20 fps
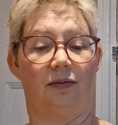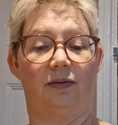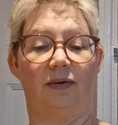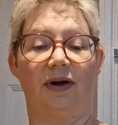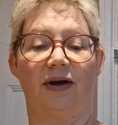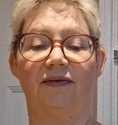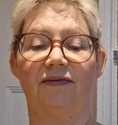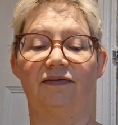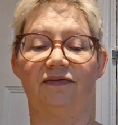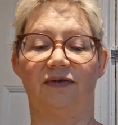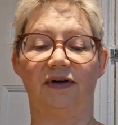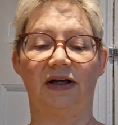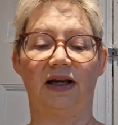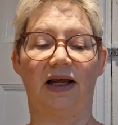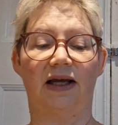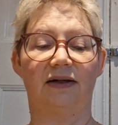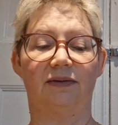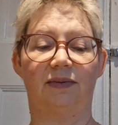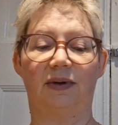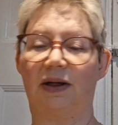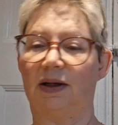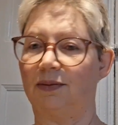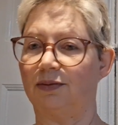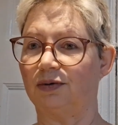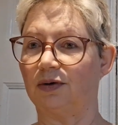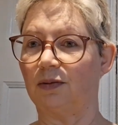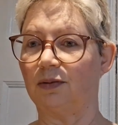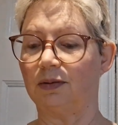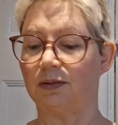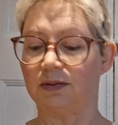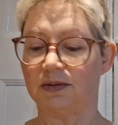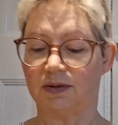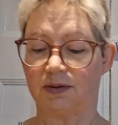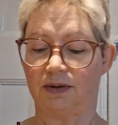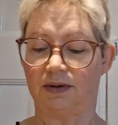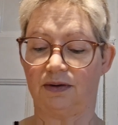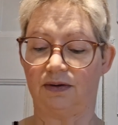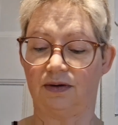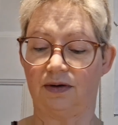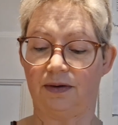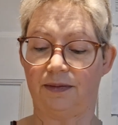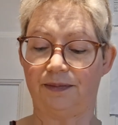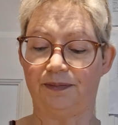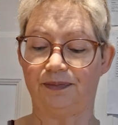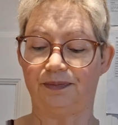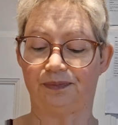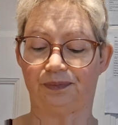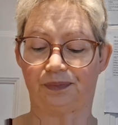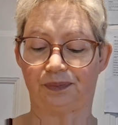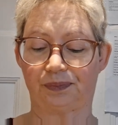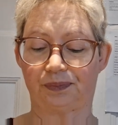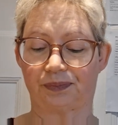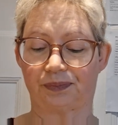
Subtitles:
We haven't really had many problems with them.